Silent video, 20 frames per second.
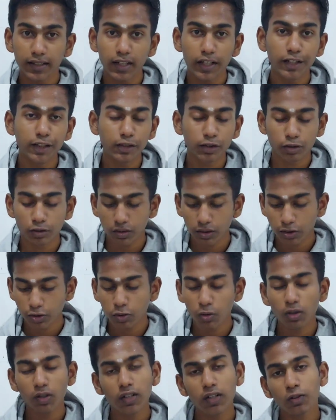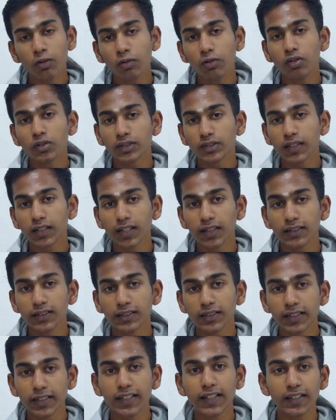It's not a
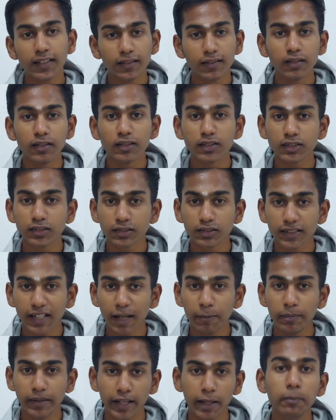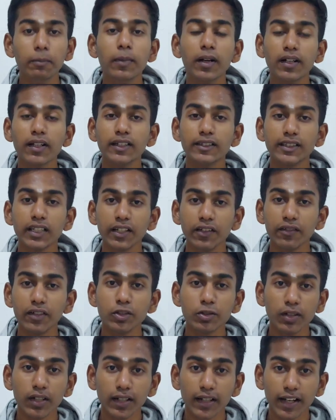single snap game, but it's
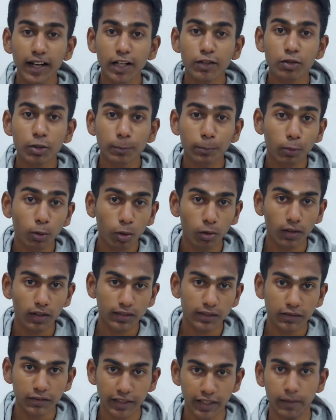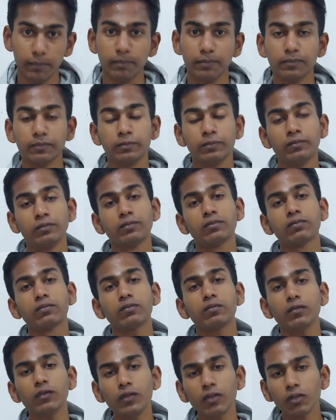eventually a gradual progressive game.
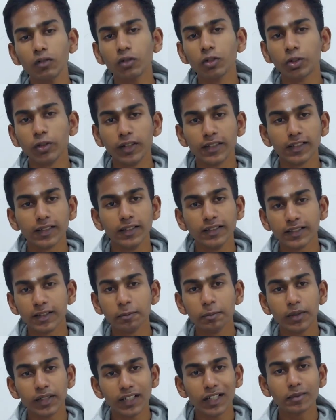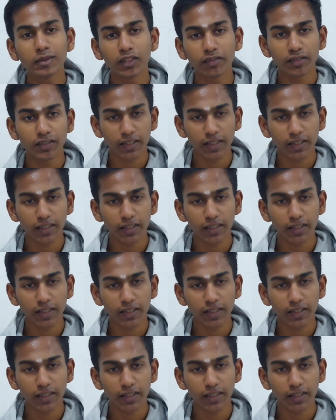So yes, in simple terms, if you